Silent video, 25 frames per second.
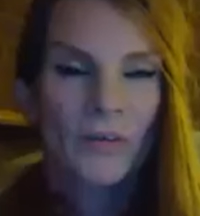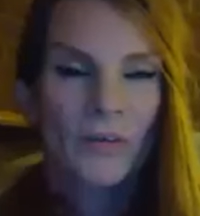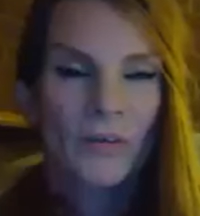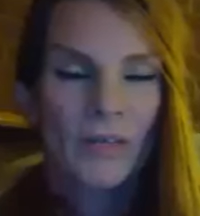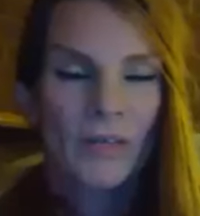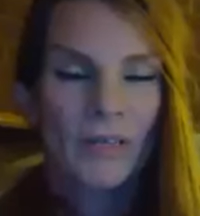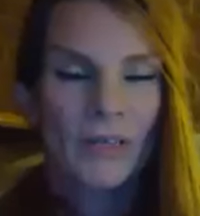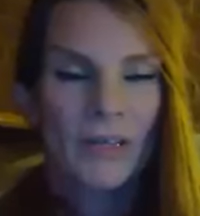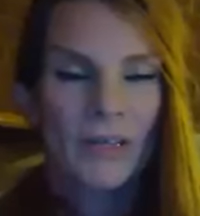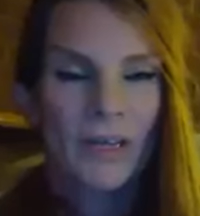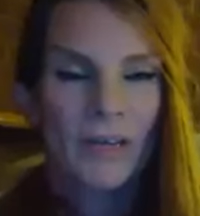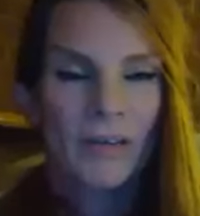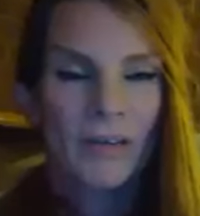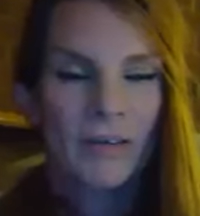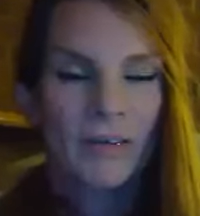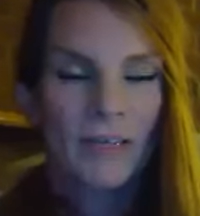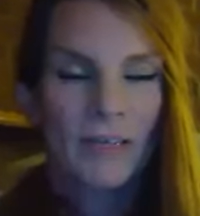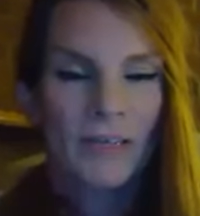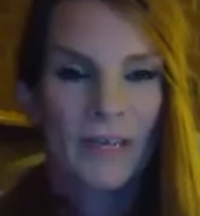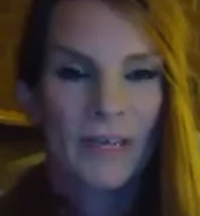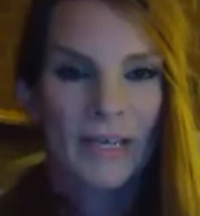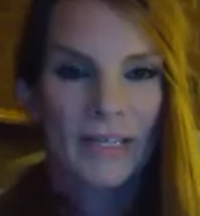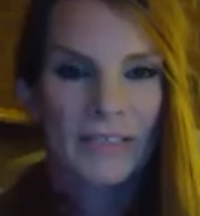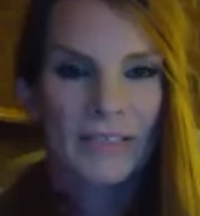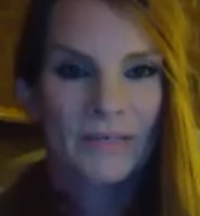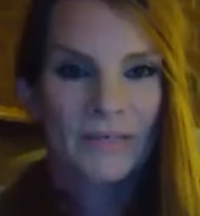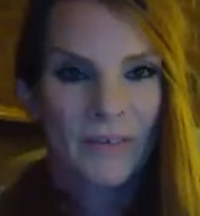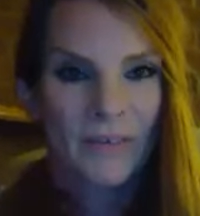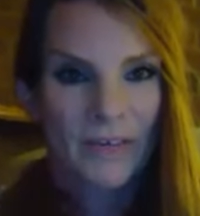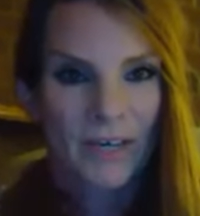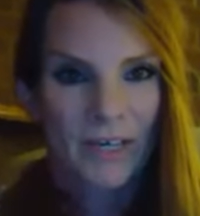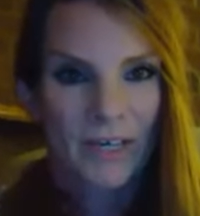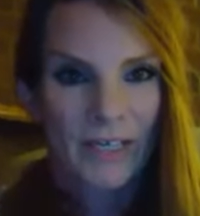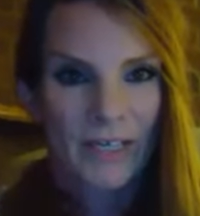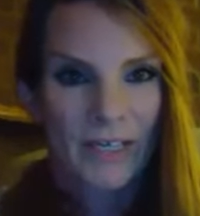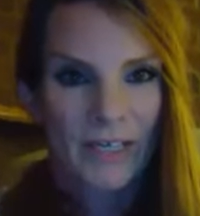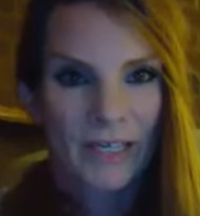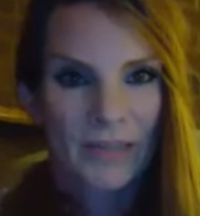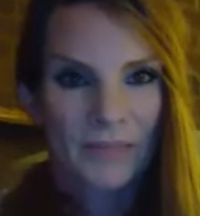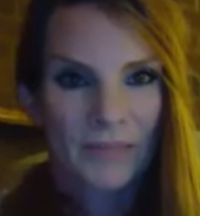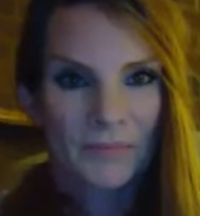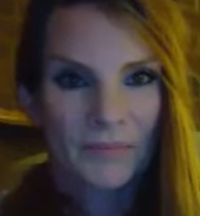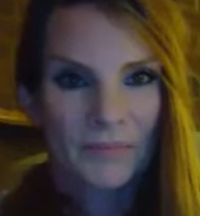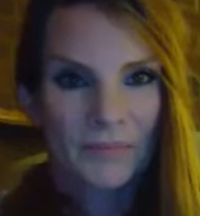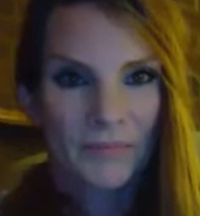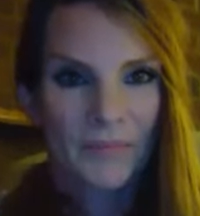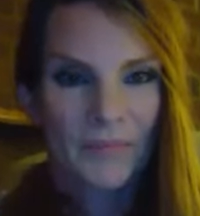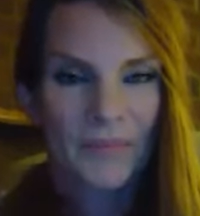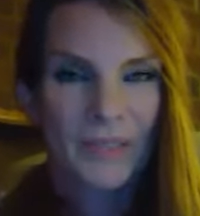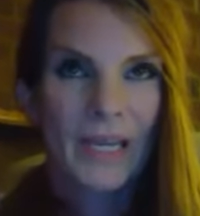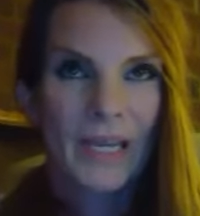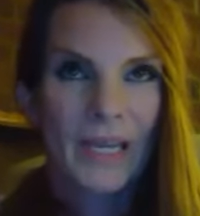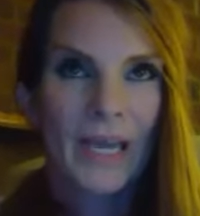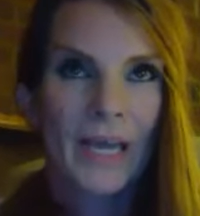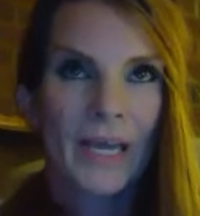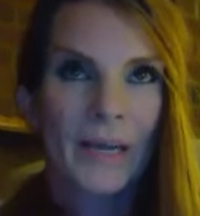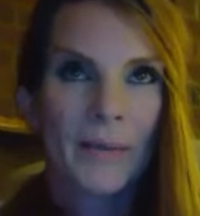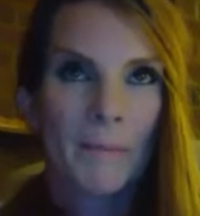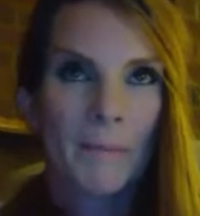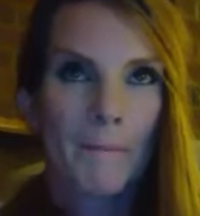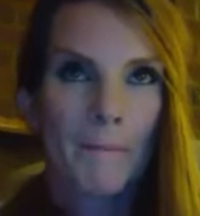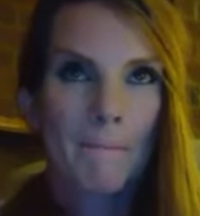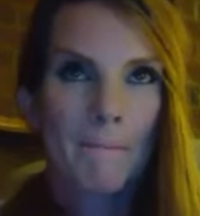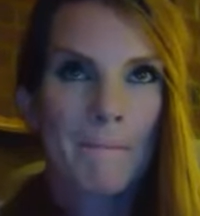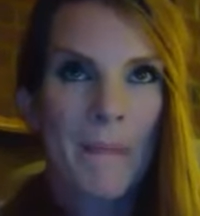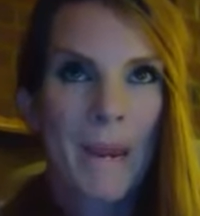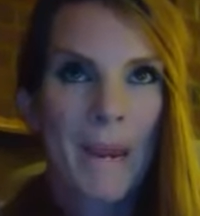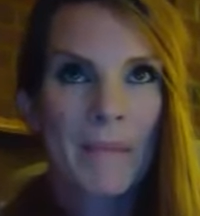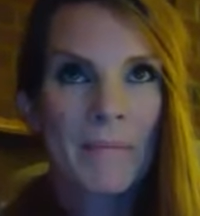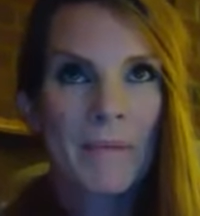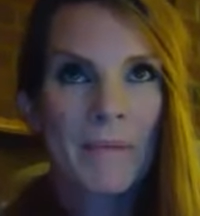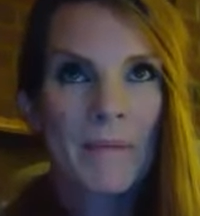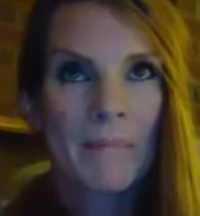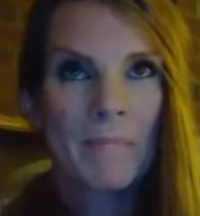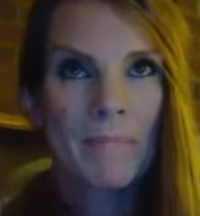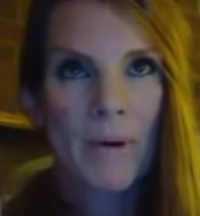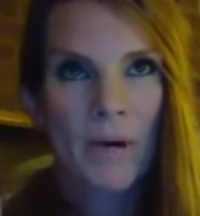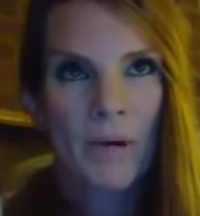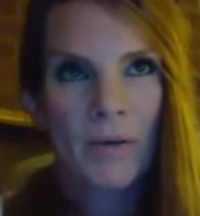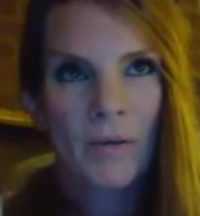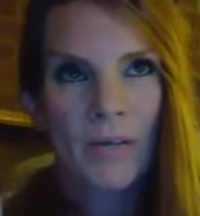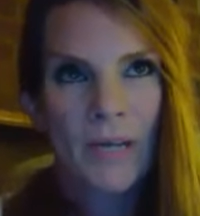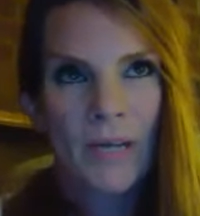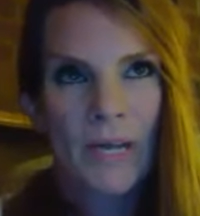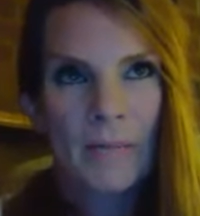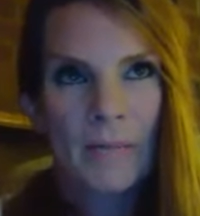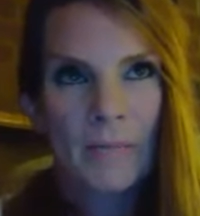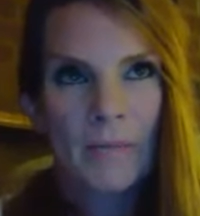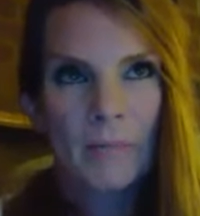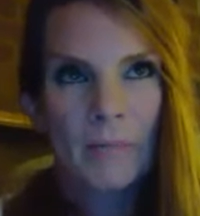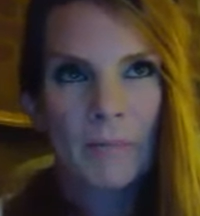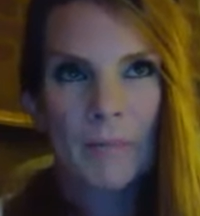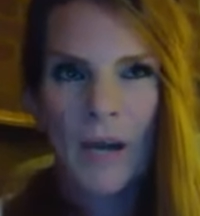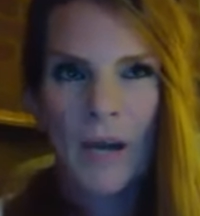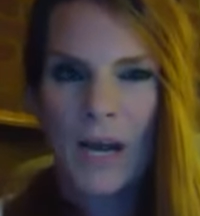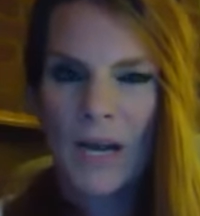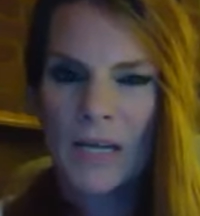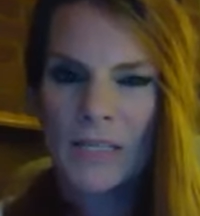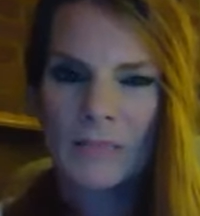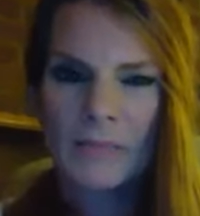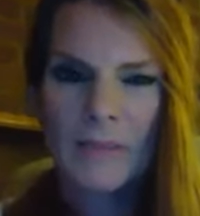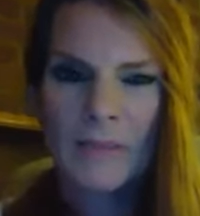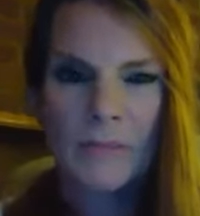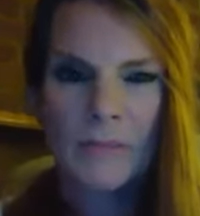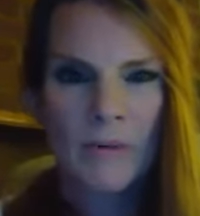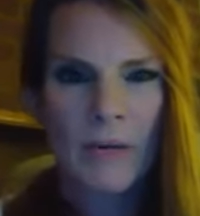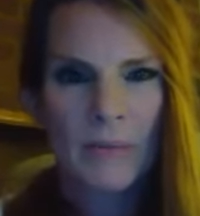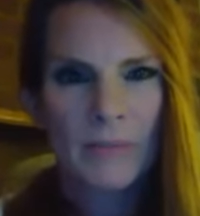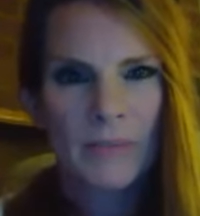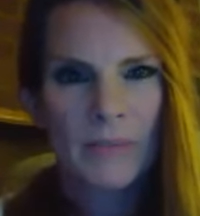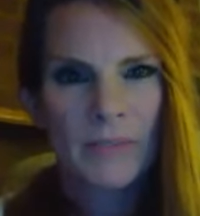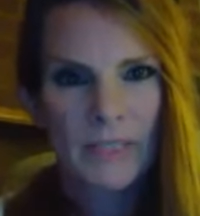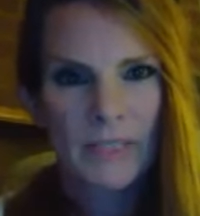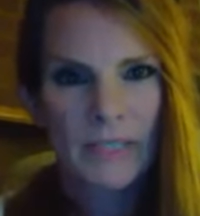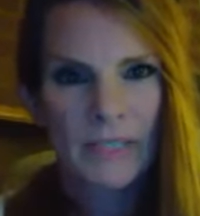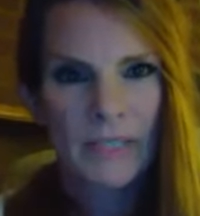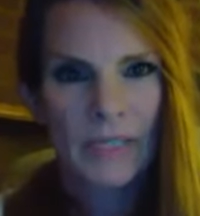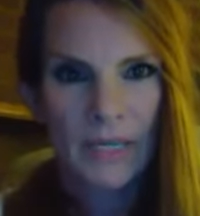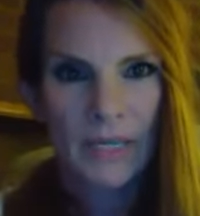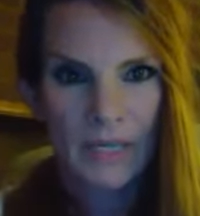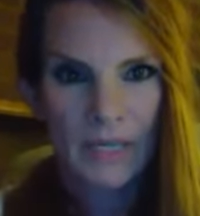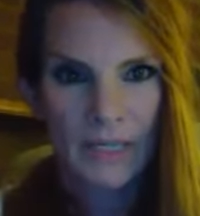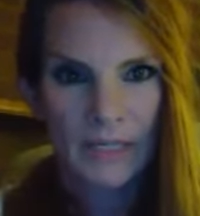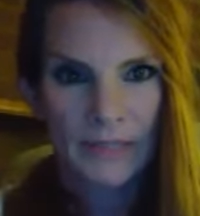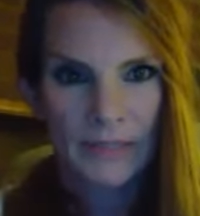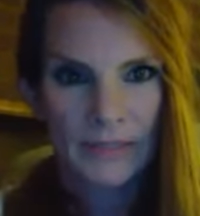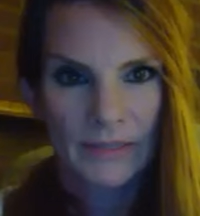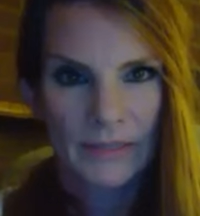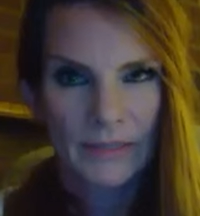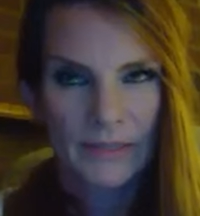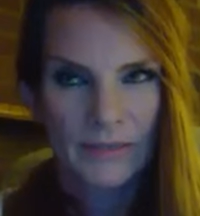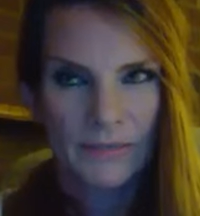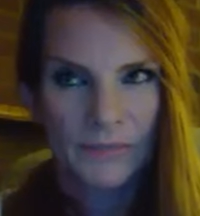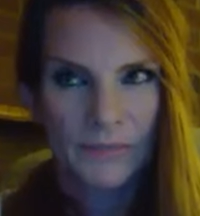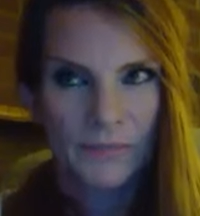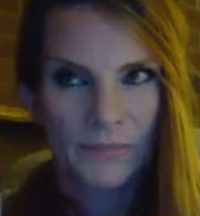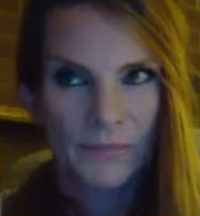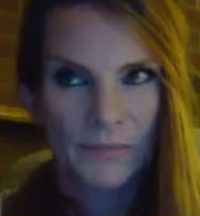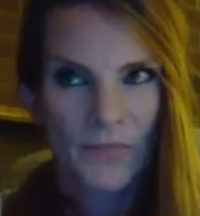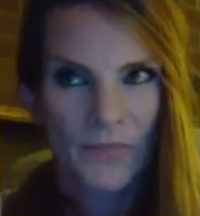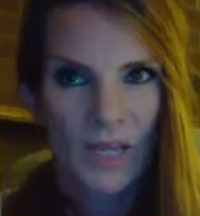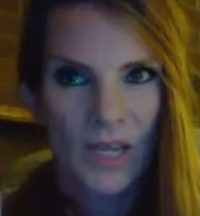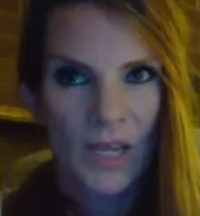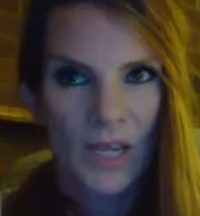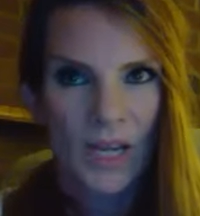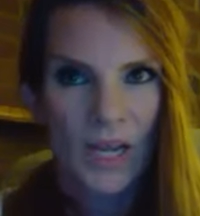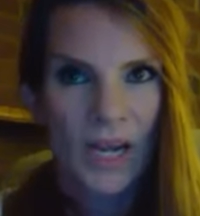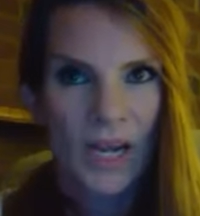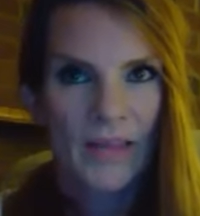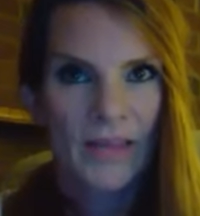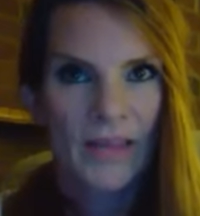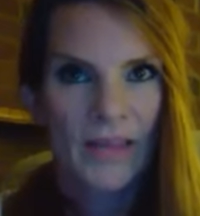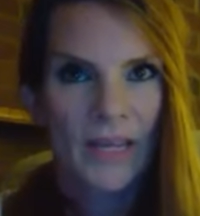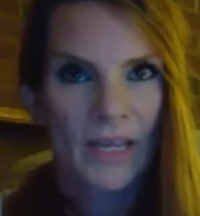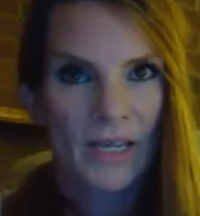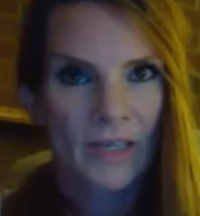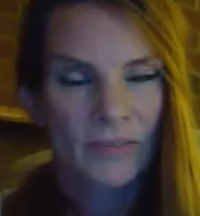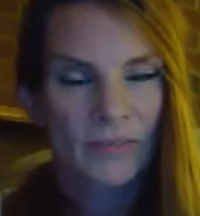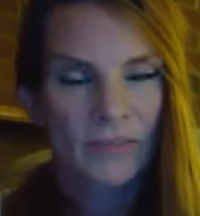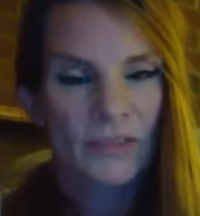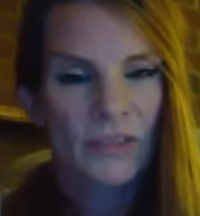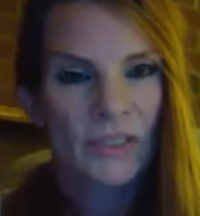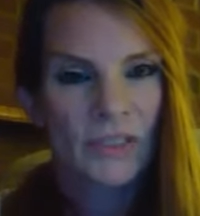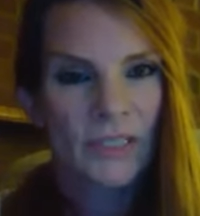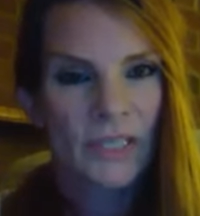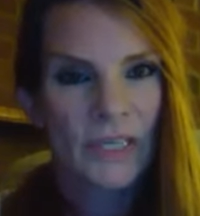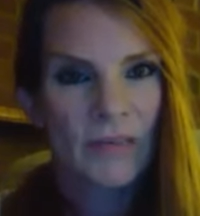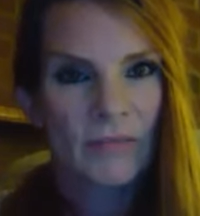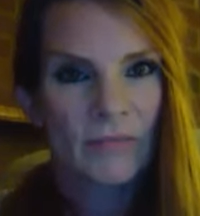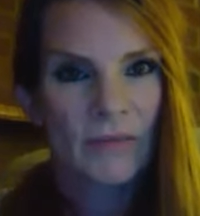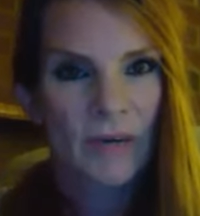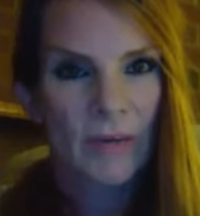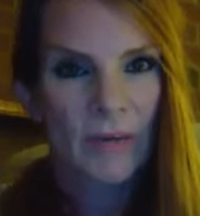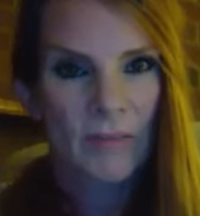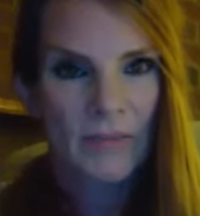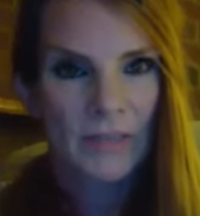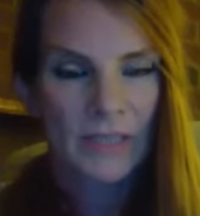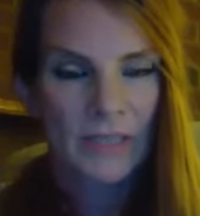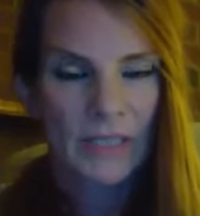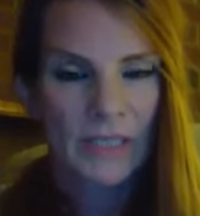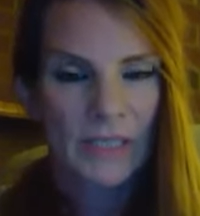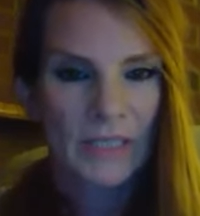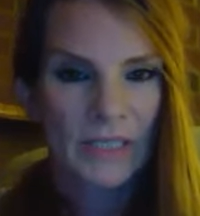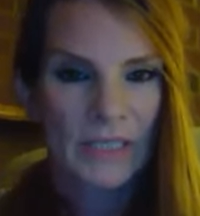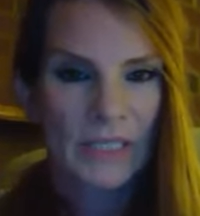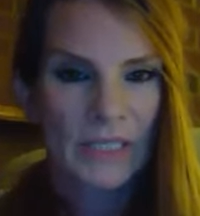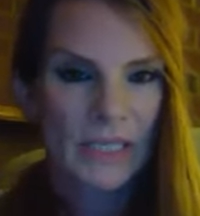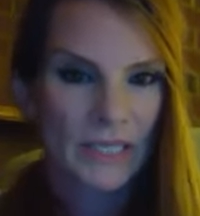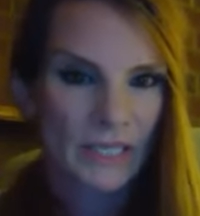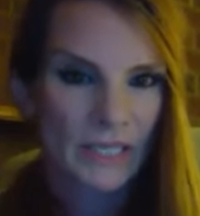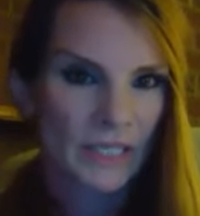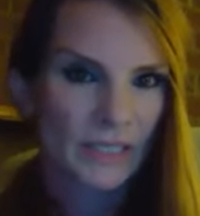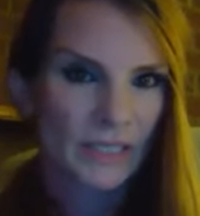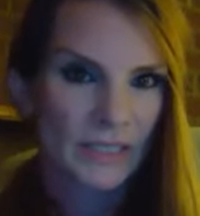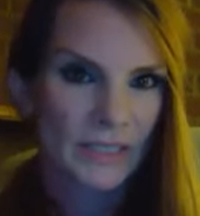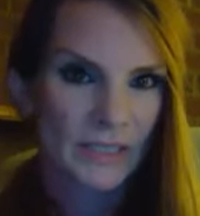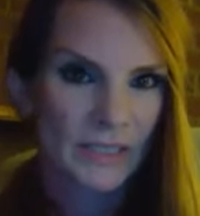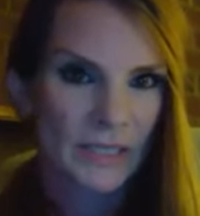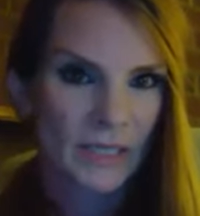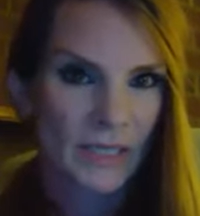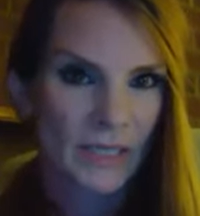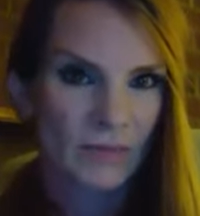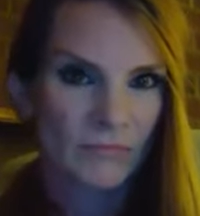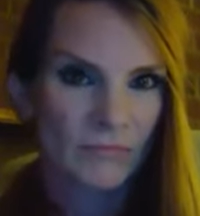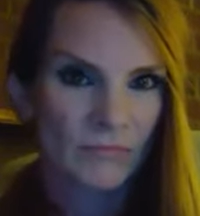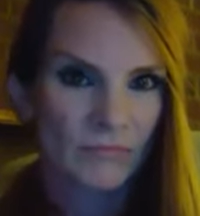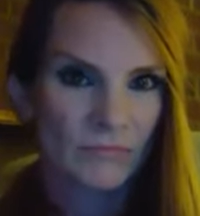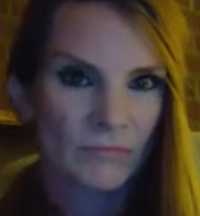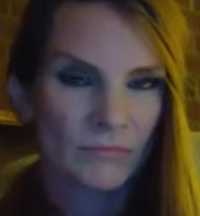in the hearing last Friday that maybe Bernheim could possibly represent us and the LG&E represent the EEC.